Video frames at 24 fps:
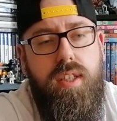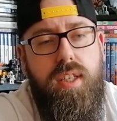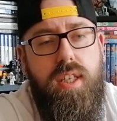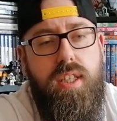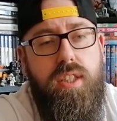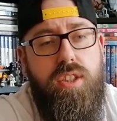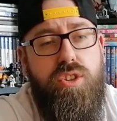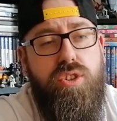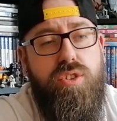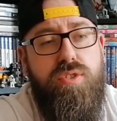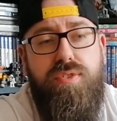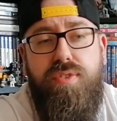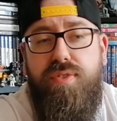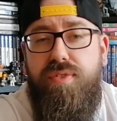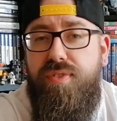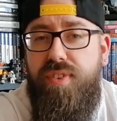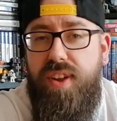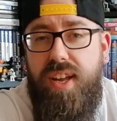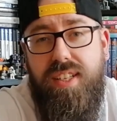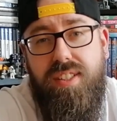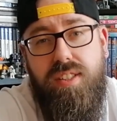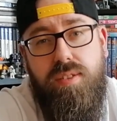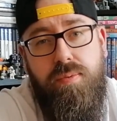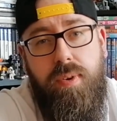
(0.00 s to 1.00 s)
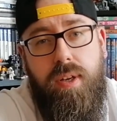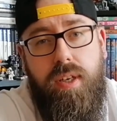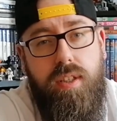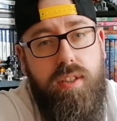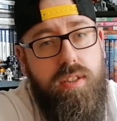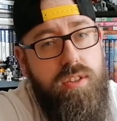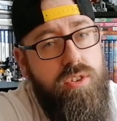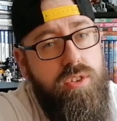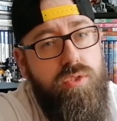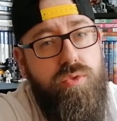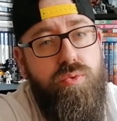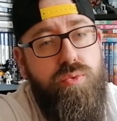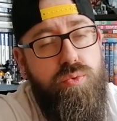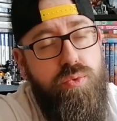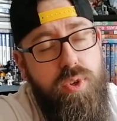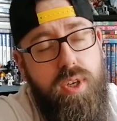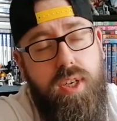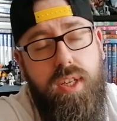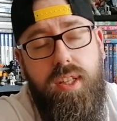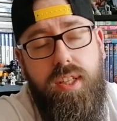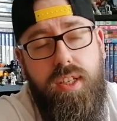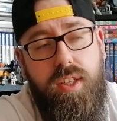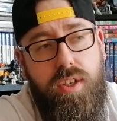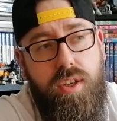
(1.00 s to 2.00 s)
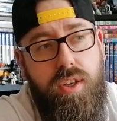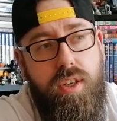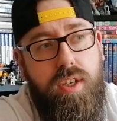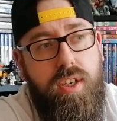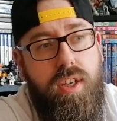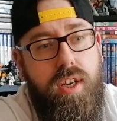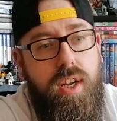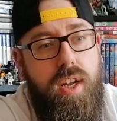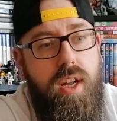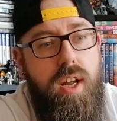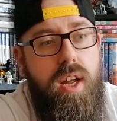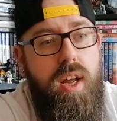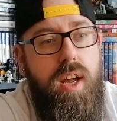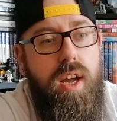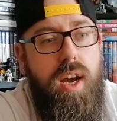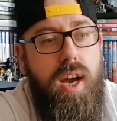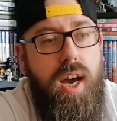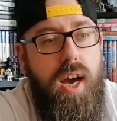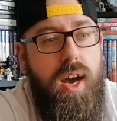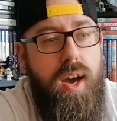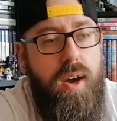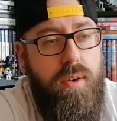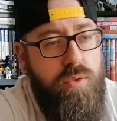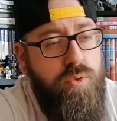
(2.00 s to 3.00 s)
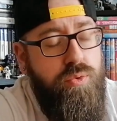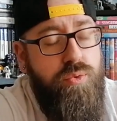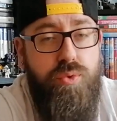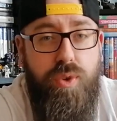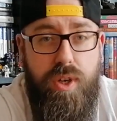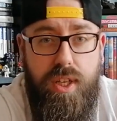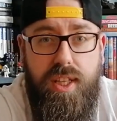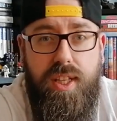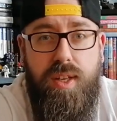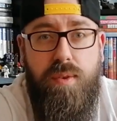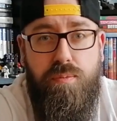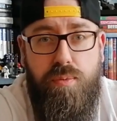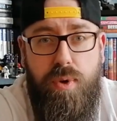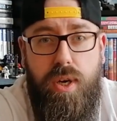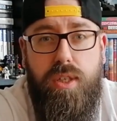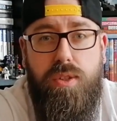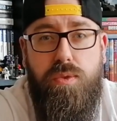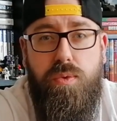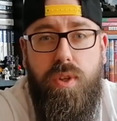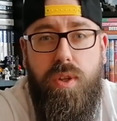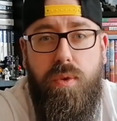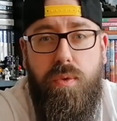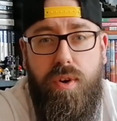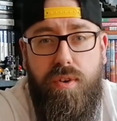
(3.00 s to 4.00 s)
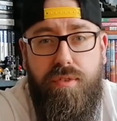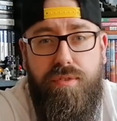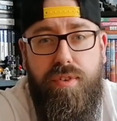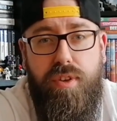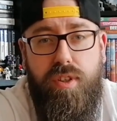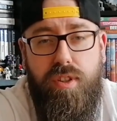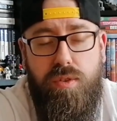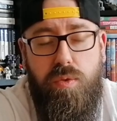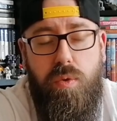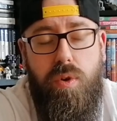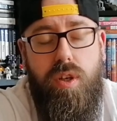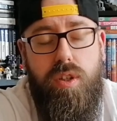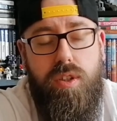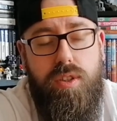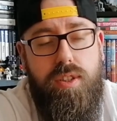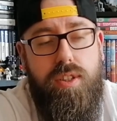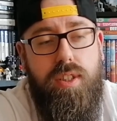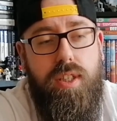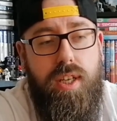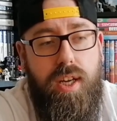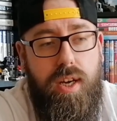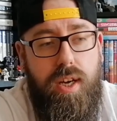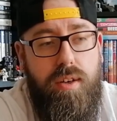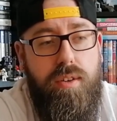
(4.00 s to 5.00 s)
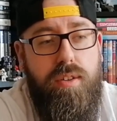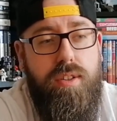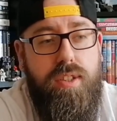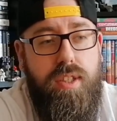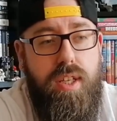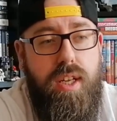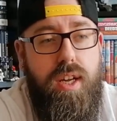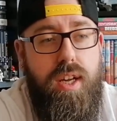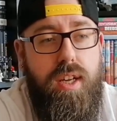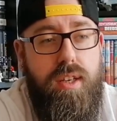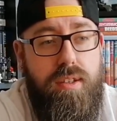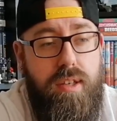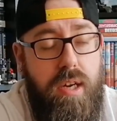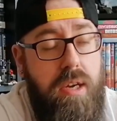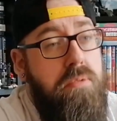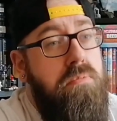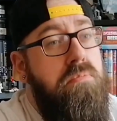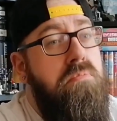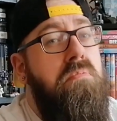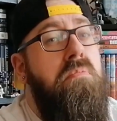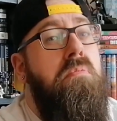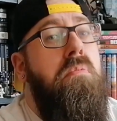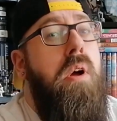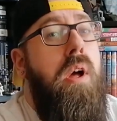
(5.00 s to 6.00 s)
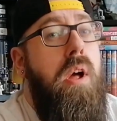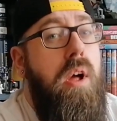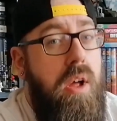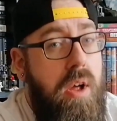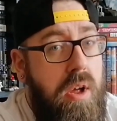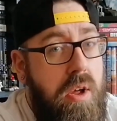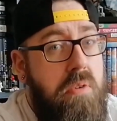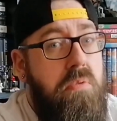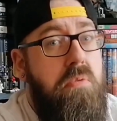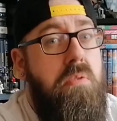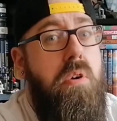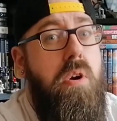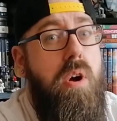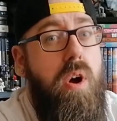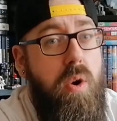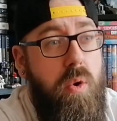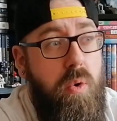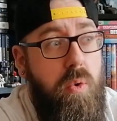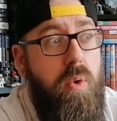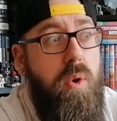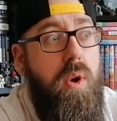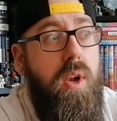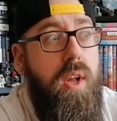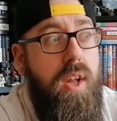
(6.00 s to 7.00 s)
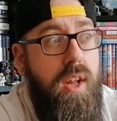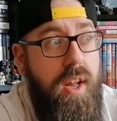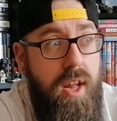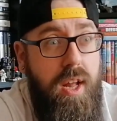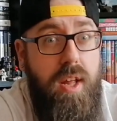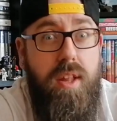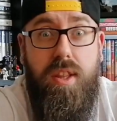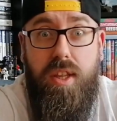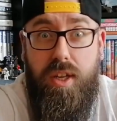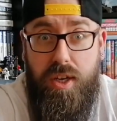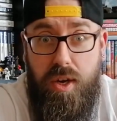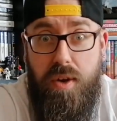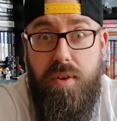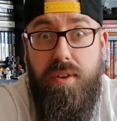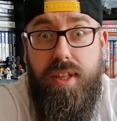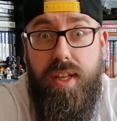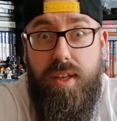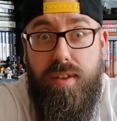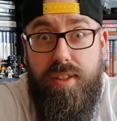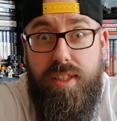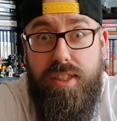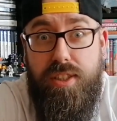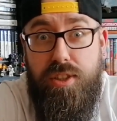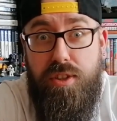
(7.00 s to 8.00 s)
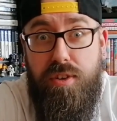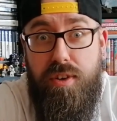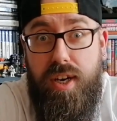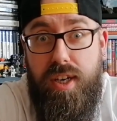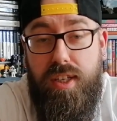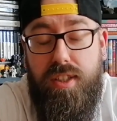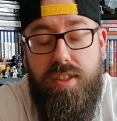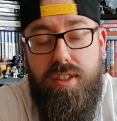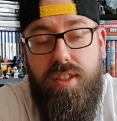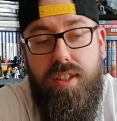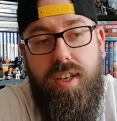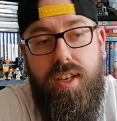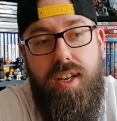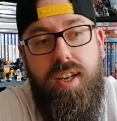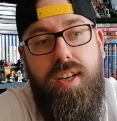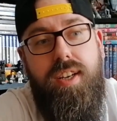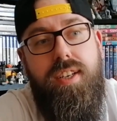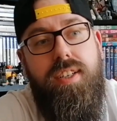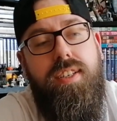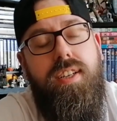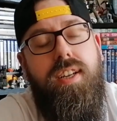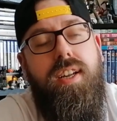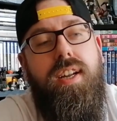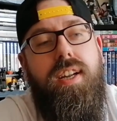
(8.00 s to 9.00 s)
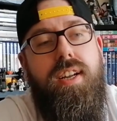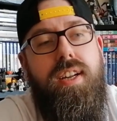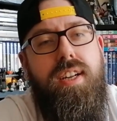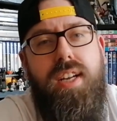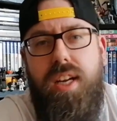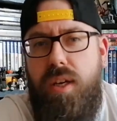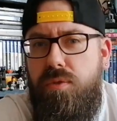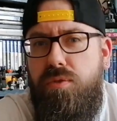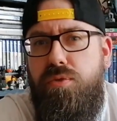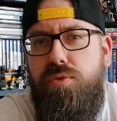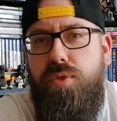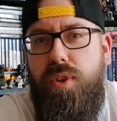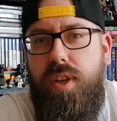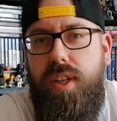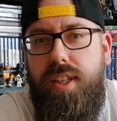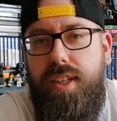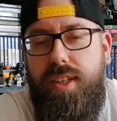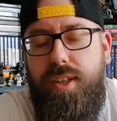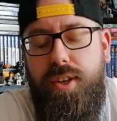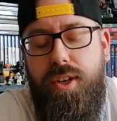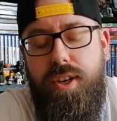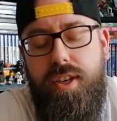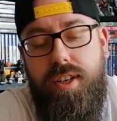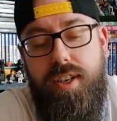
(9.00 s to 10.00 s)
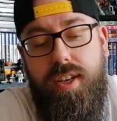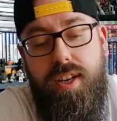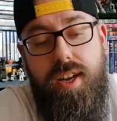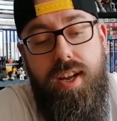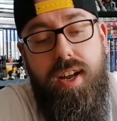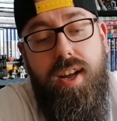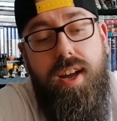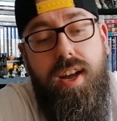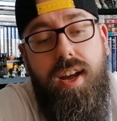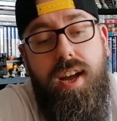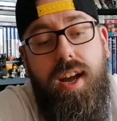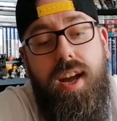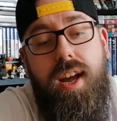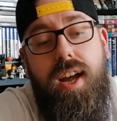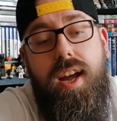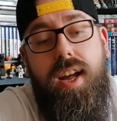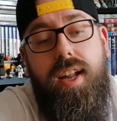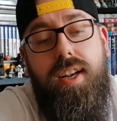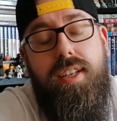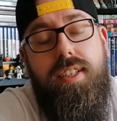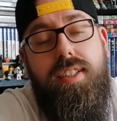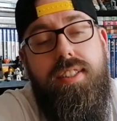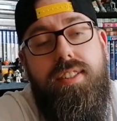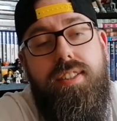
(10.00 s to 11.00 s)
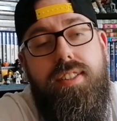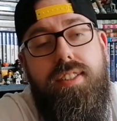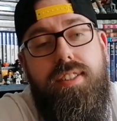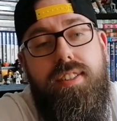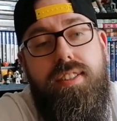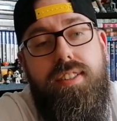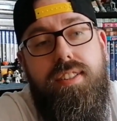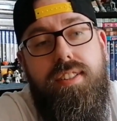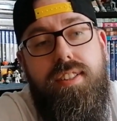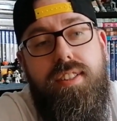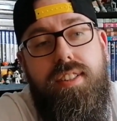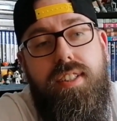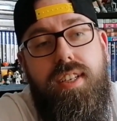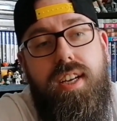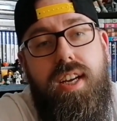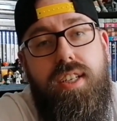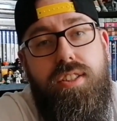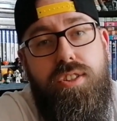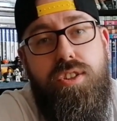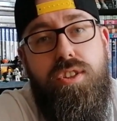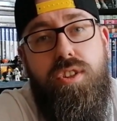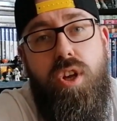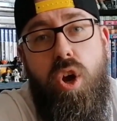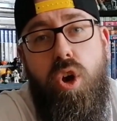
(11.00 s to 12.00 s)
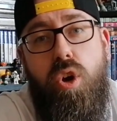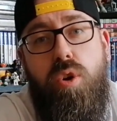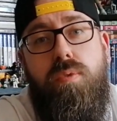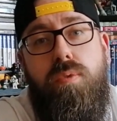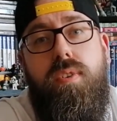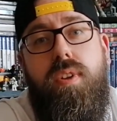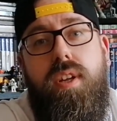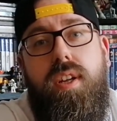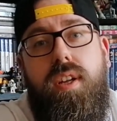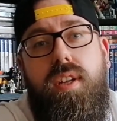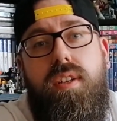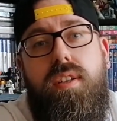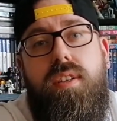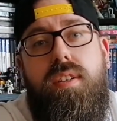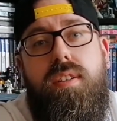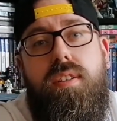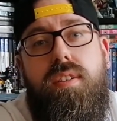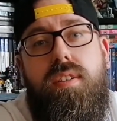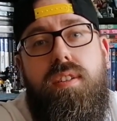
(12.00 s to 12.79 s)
it just fits, man. It's just really good. I was really impressed with it when I first watched it. I was like, whoa, they're going down this direction. And it was really good. And I just hope that